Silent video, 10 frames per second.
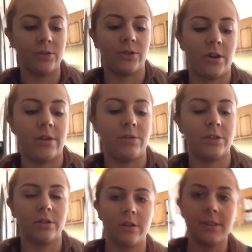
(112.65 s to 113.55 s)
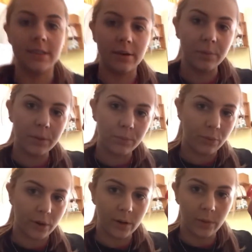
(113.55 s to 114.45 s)
so I've just got some
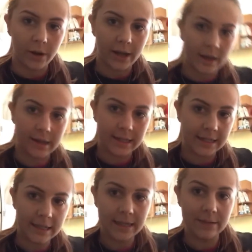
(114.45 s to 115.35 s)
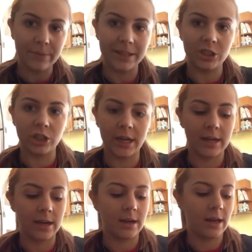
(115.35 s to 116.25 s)
pre-workout here in my
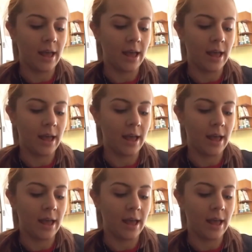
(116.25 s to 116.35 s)
shaker,